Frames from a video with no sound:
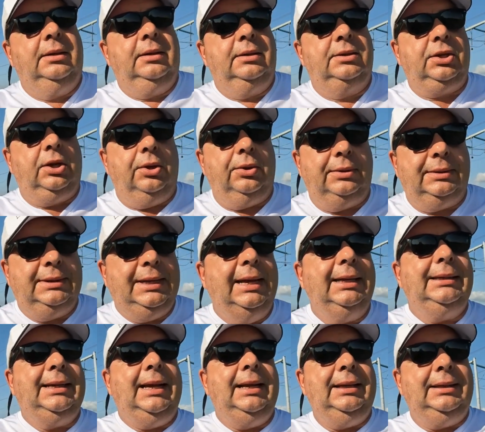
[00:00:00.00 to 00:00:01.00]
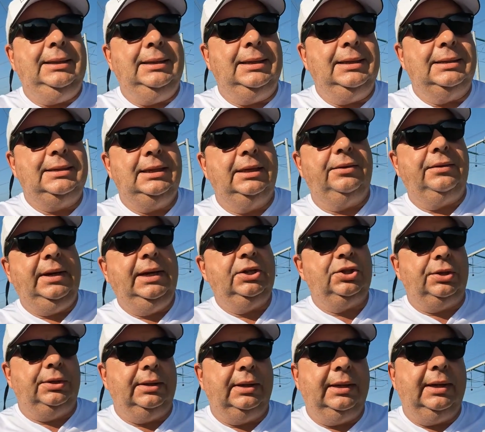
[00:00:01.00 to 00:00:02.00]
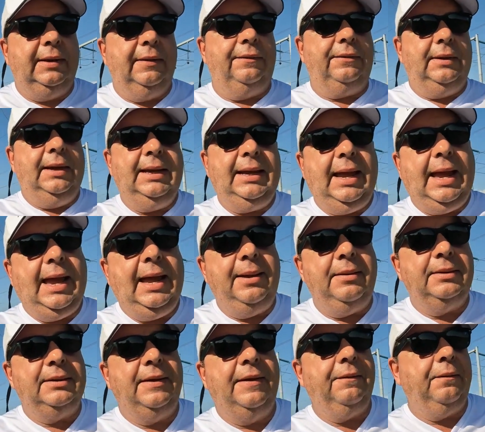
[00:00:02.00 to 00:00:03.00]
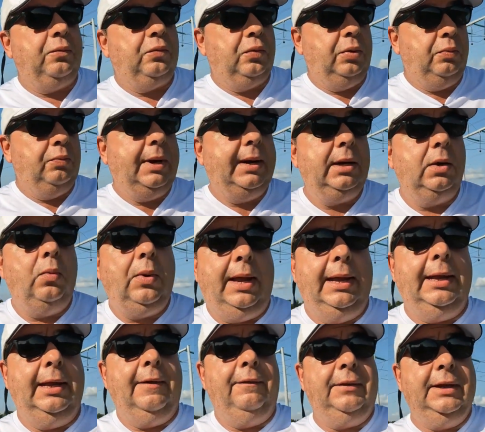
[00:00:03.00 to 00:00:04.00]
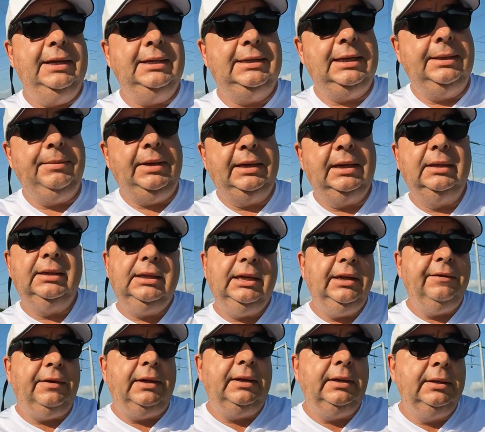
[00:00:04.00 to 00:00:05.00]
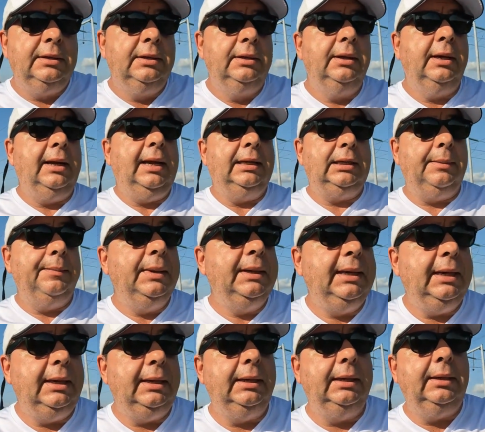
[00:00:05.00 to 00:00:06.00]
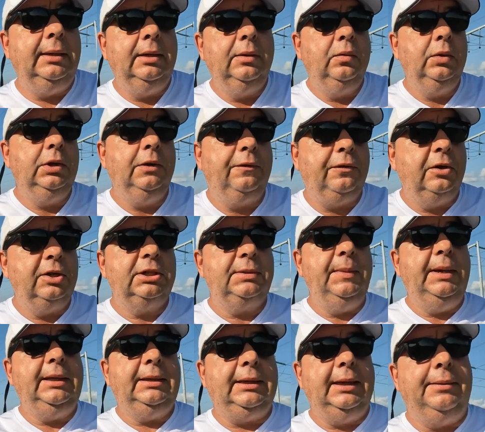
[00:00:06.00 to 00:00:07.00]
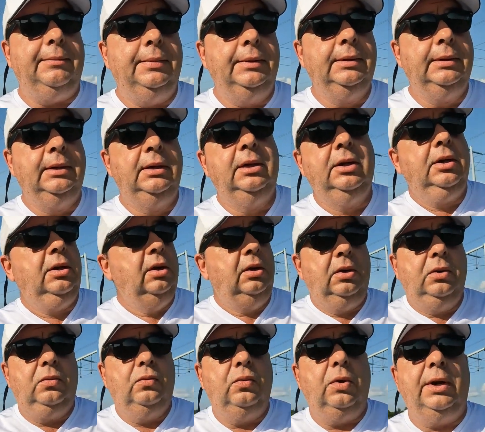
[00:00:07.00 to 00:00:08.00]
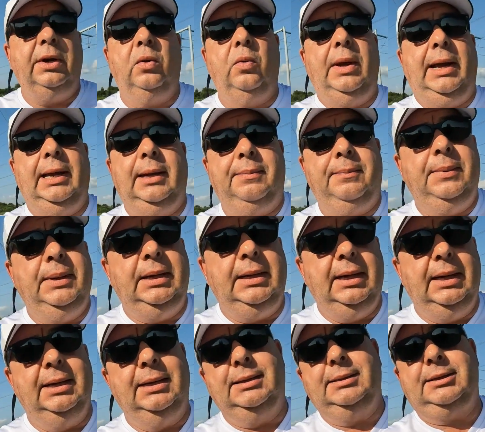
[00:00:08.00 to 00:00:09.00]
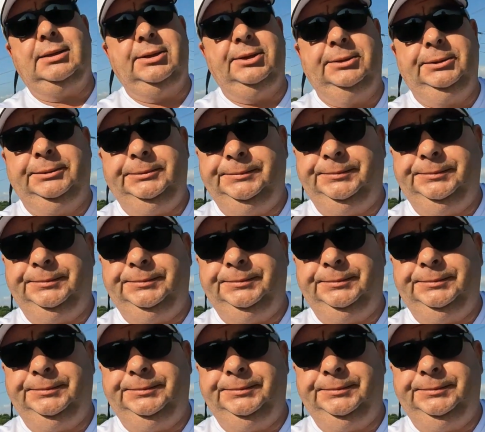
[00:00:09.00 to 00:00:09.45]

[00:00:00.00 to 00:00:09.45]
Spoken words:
So take that into consideration. If right away, if they seem like a diva at the beginning, when you first meet them, run away, because